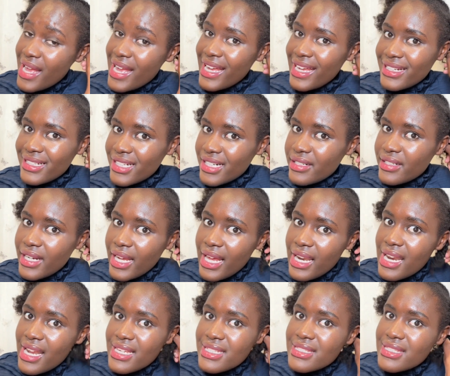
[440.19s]
and I
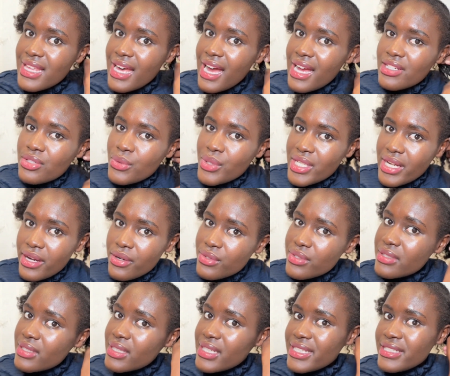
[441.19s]
realized that when I
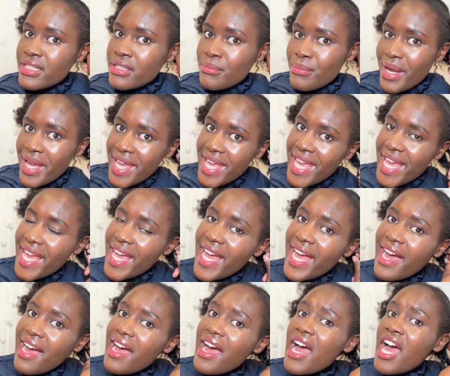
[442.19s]
was cleaning my
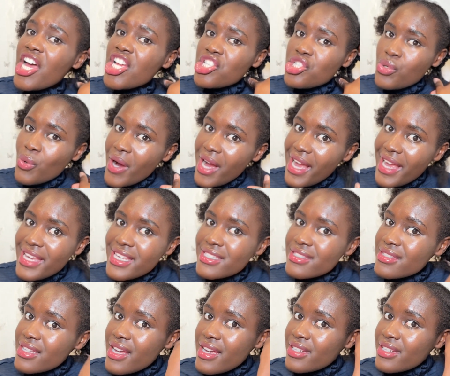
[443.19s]
hair twice